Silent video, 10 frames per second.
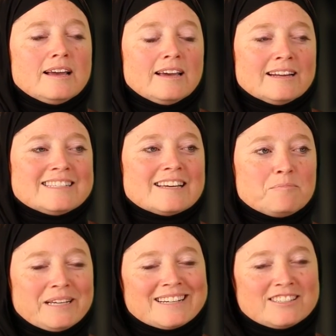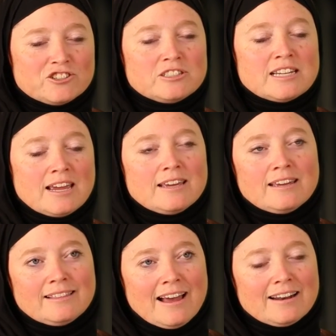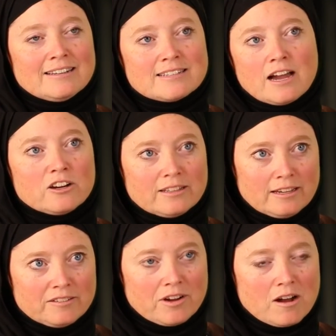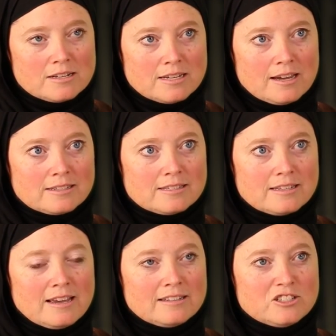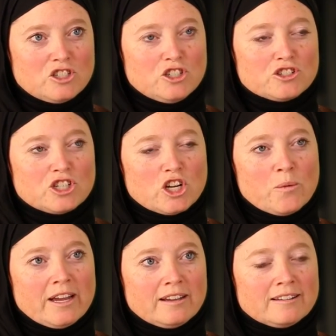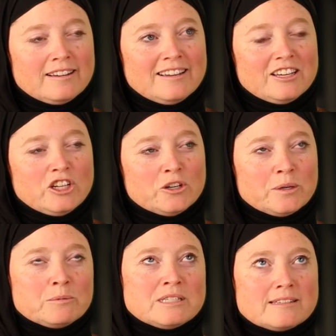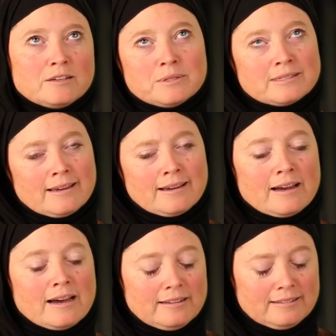And I said, because you're taking that entirely out of context and you're showing, you know, it was, it was like a,